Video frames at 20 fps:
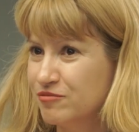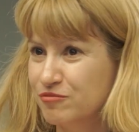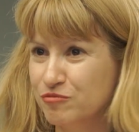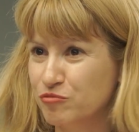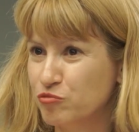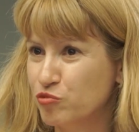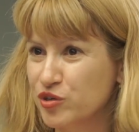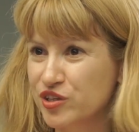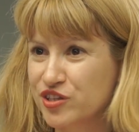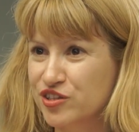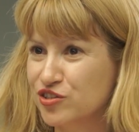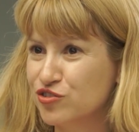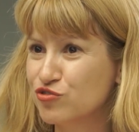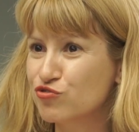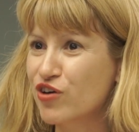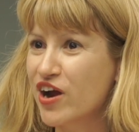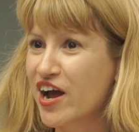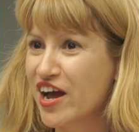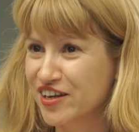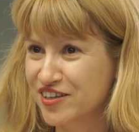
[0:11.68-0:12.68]
with
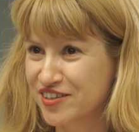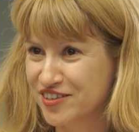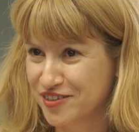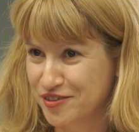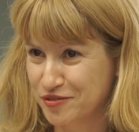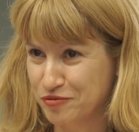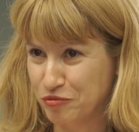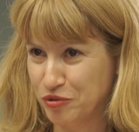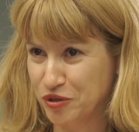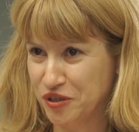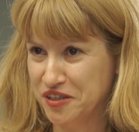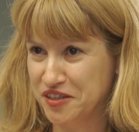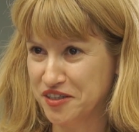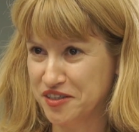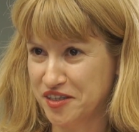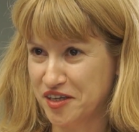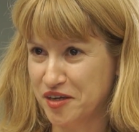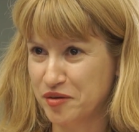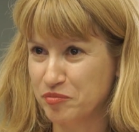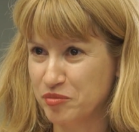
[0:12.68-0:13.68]
dread what
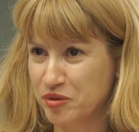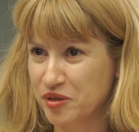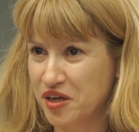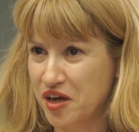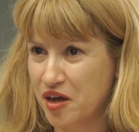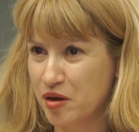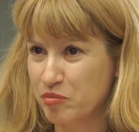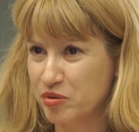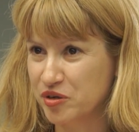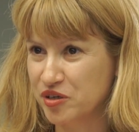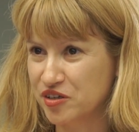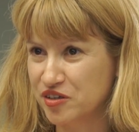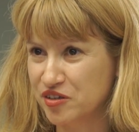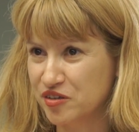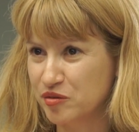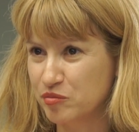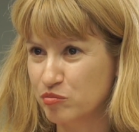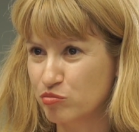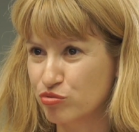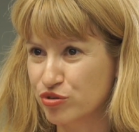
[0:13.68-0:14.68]
has been happening
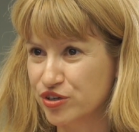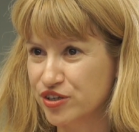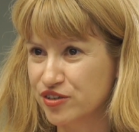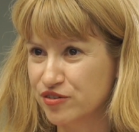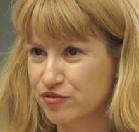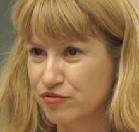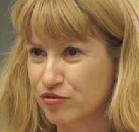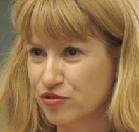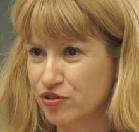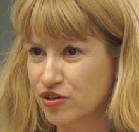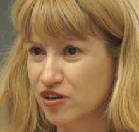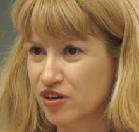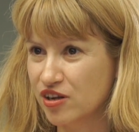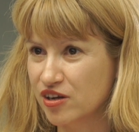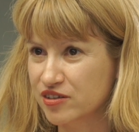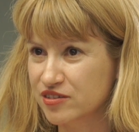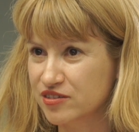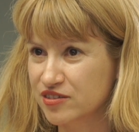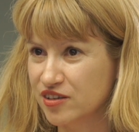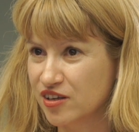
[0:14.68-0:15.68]
in Britain for the
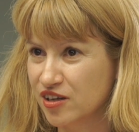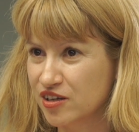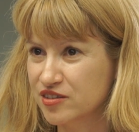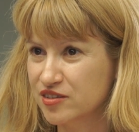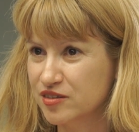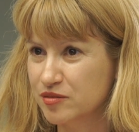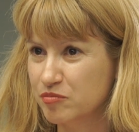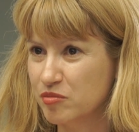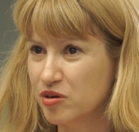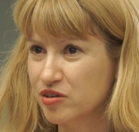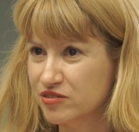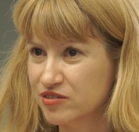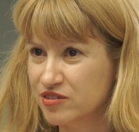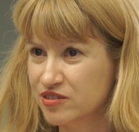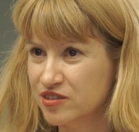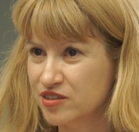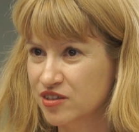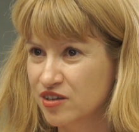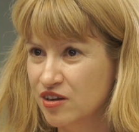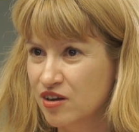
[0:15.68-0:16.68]
last
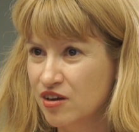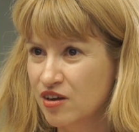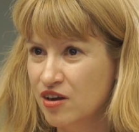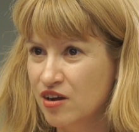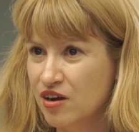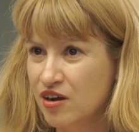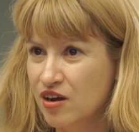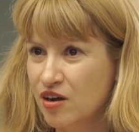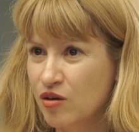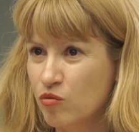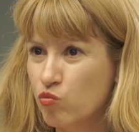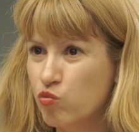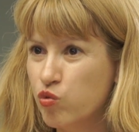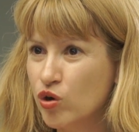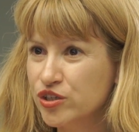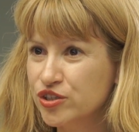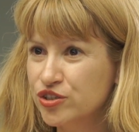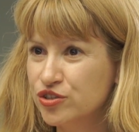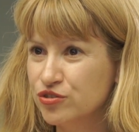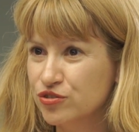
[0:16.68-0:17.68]
months.
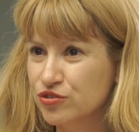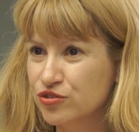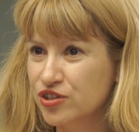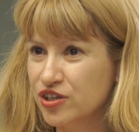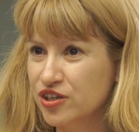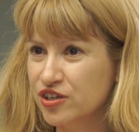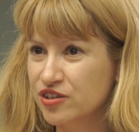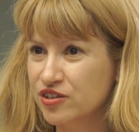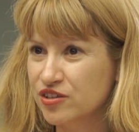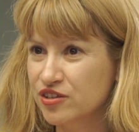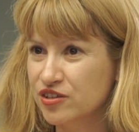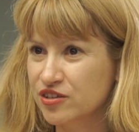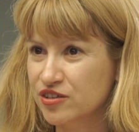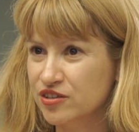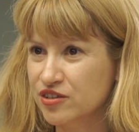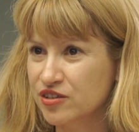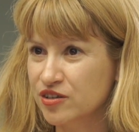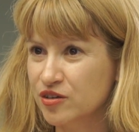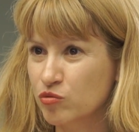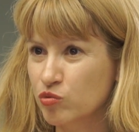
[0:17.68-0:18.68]
What do you think
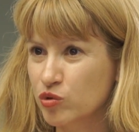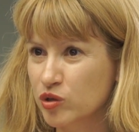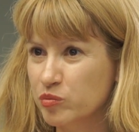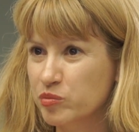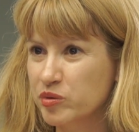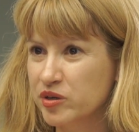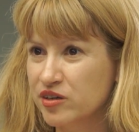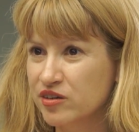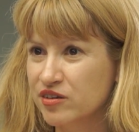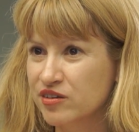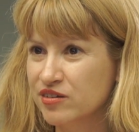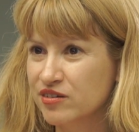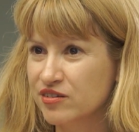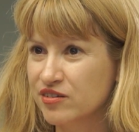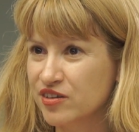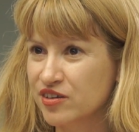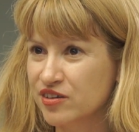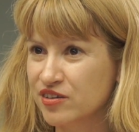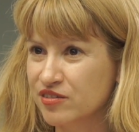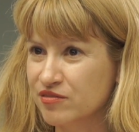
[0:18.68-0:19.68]
will be
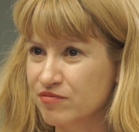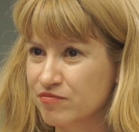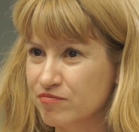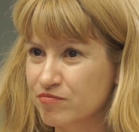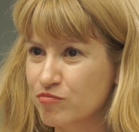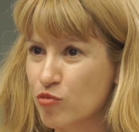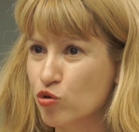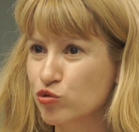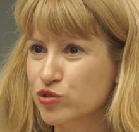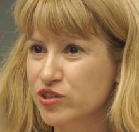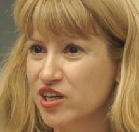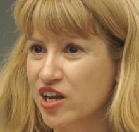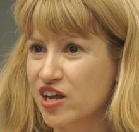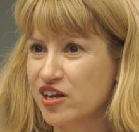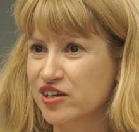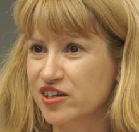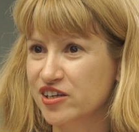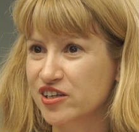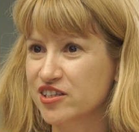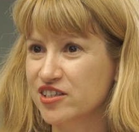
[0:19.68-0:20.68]
the most
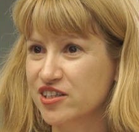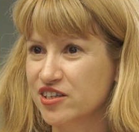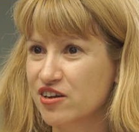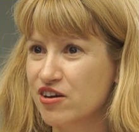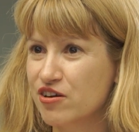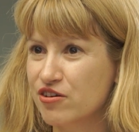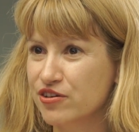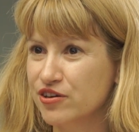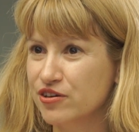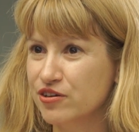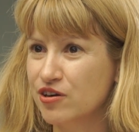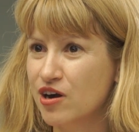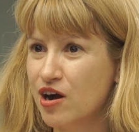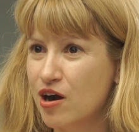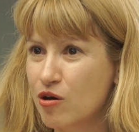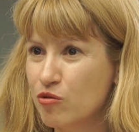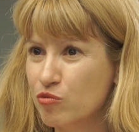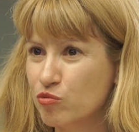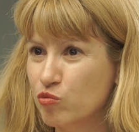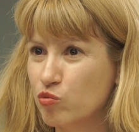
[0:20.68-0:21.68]
likely scenario?
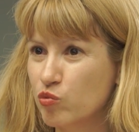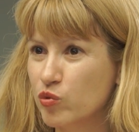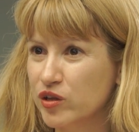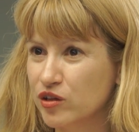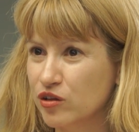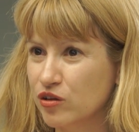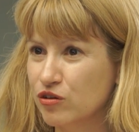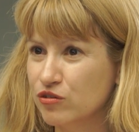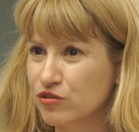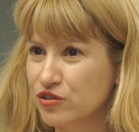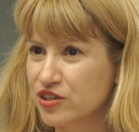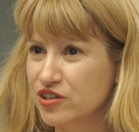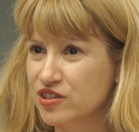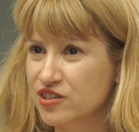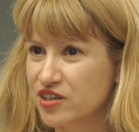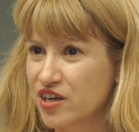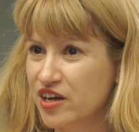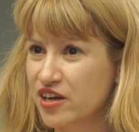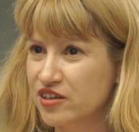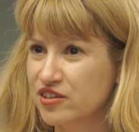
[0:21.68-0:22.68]
How will all
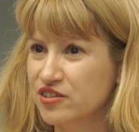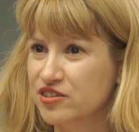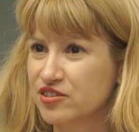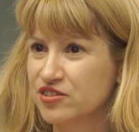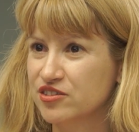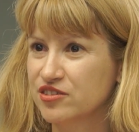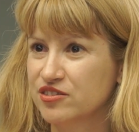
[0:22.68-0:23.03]
this end?